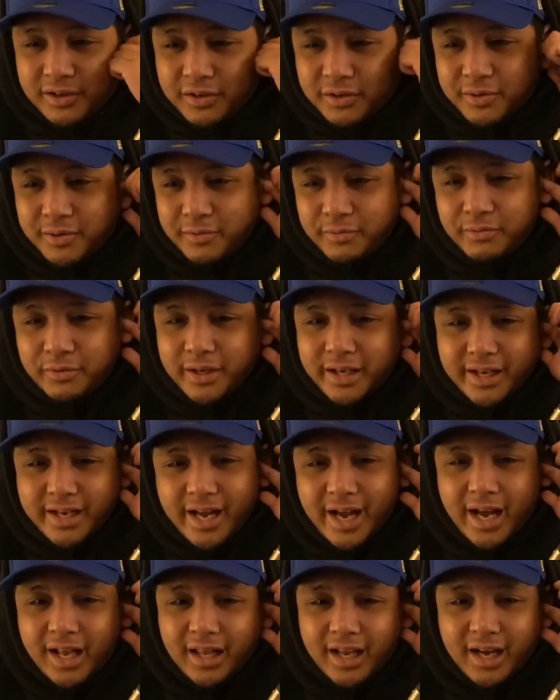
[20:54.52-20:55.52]

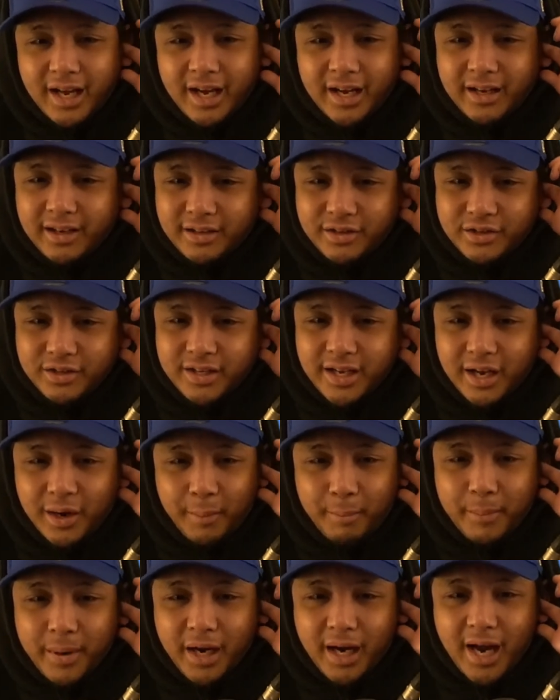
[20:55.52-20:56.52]
So, new
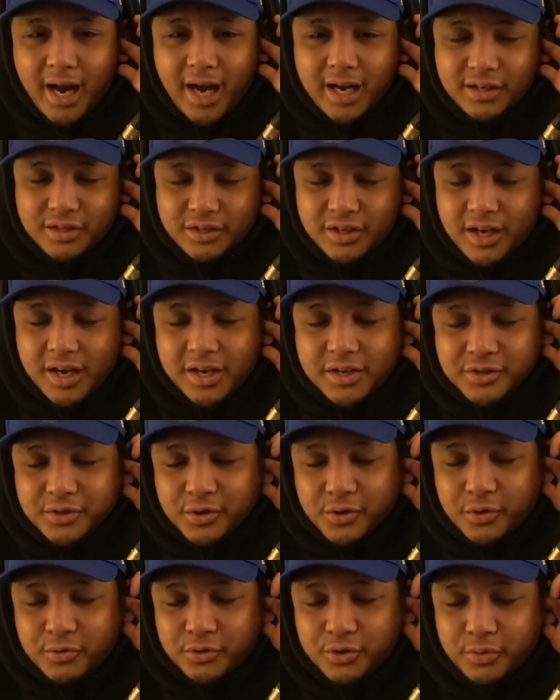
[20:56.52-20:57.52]
character, hopefully an
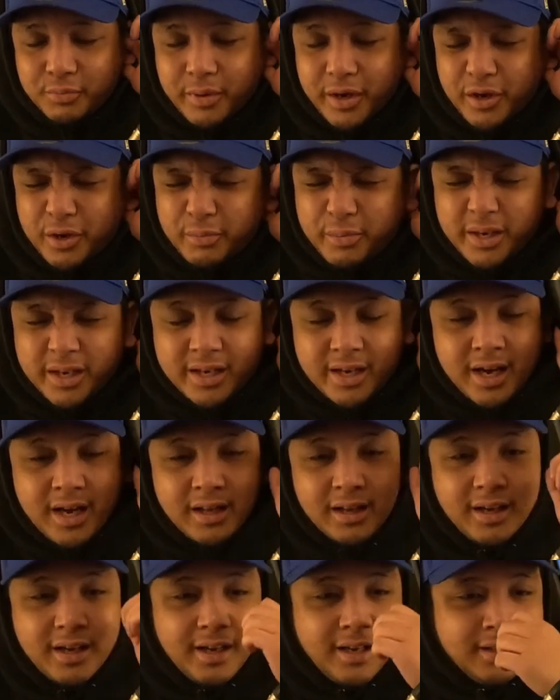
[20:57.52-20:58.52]
ally. She got a big
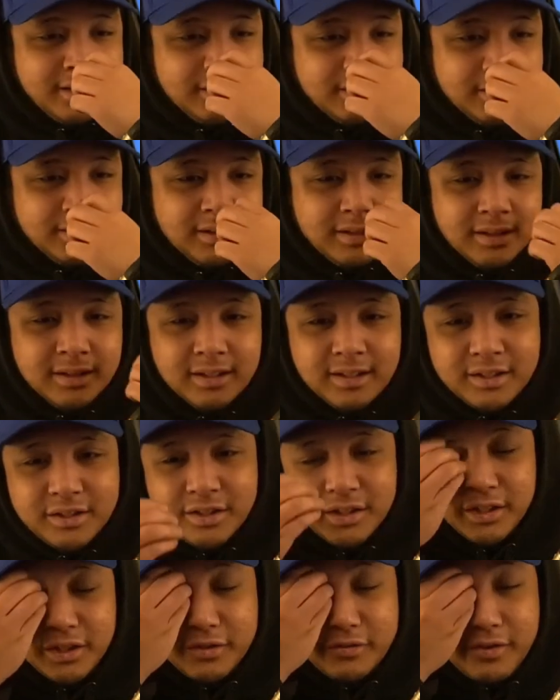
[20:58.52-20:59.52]
ass gun, so she
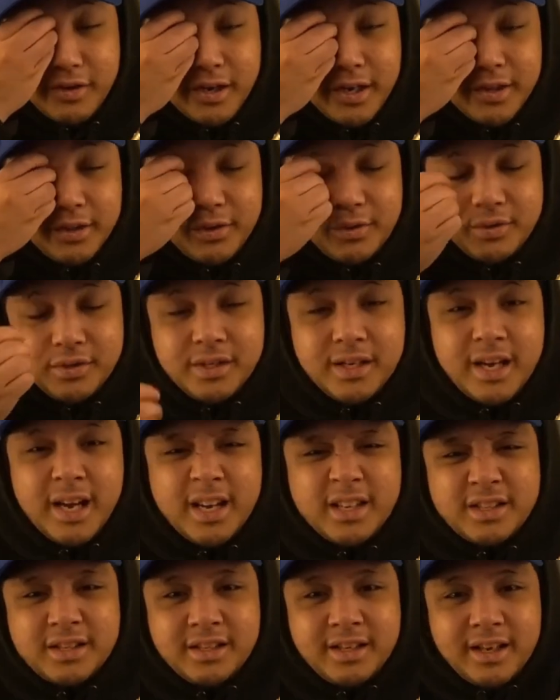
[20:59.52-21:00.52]
better be an ally.
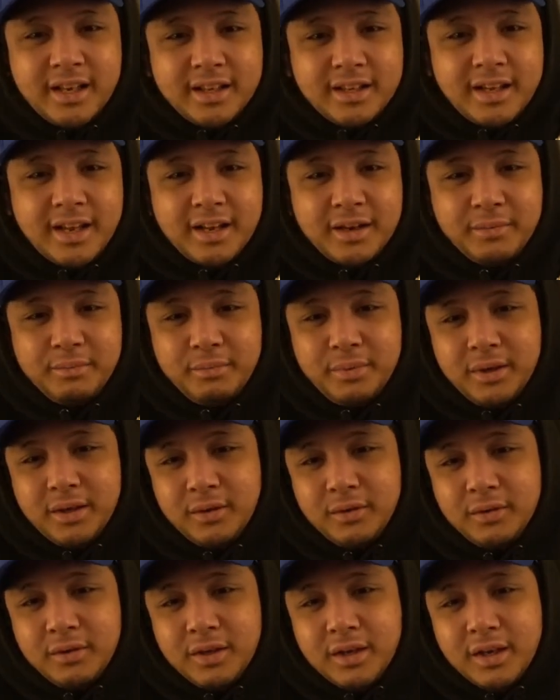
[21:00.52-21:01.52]
She looked
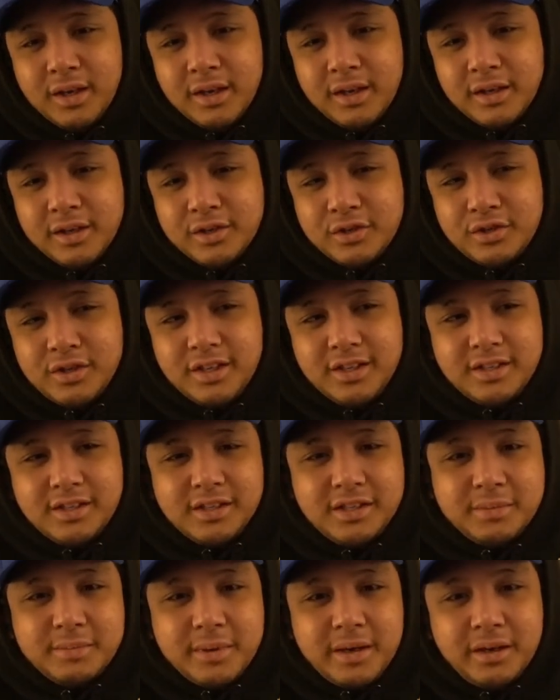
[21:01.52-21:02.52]
very enthusiastic
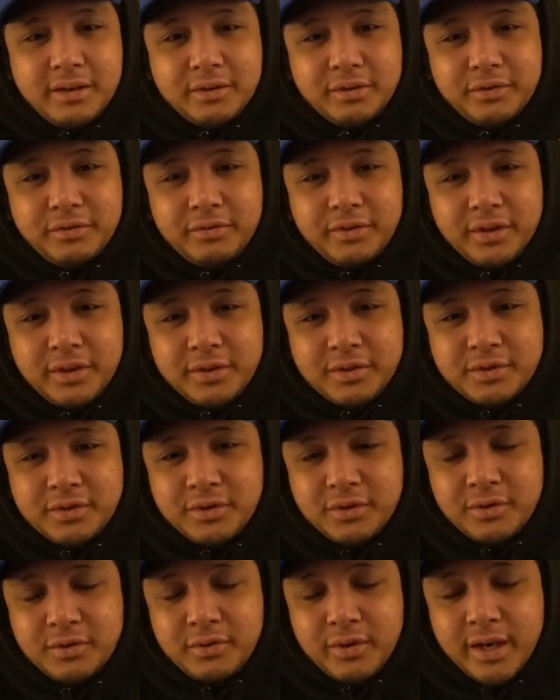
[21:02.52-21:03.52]
and had a big
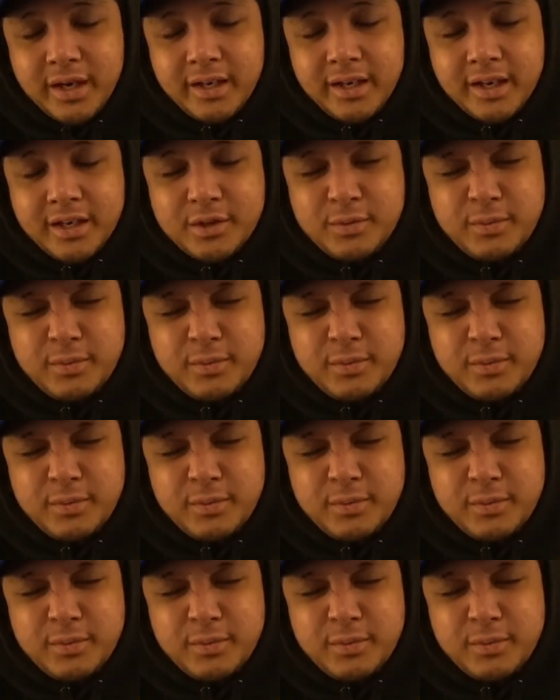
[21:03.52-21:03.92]
cheesy